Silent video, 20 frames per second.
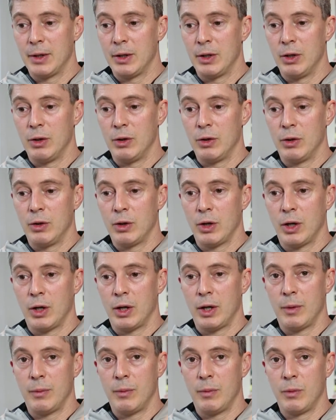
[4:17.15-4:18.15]
you,
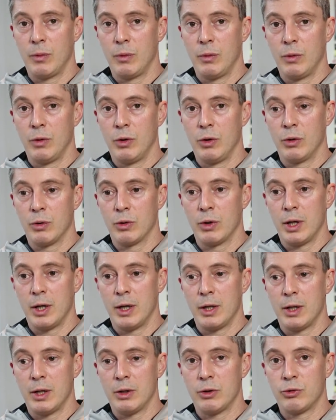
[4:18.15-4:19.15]
um, you'll
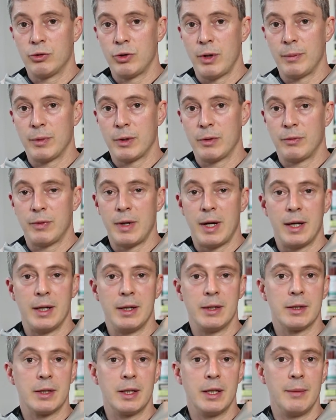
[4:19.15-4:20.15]
learn that
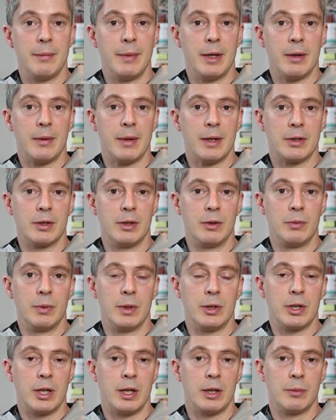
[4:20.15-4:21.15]
tryptophan is the amino acid
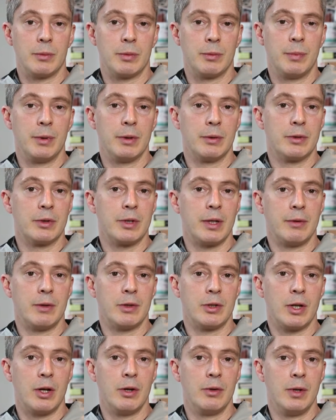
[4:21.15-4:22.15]
which helps build
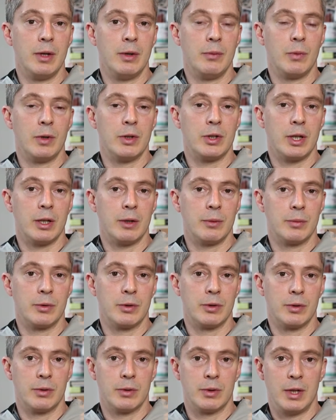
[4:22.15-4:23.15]
serotonin, which
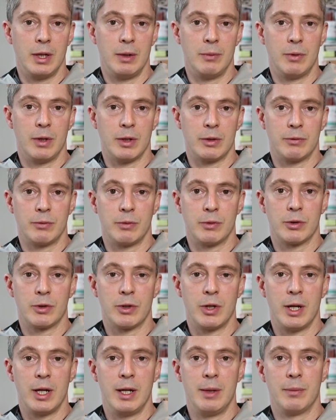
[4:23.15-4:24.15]
helps deep restful
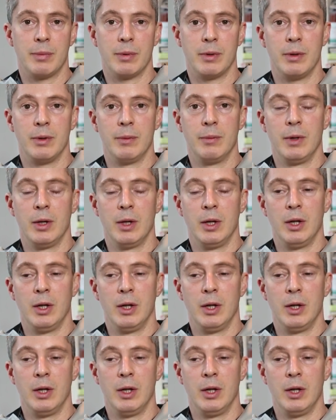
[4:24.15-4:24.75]
sleep and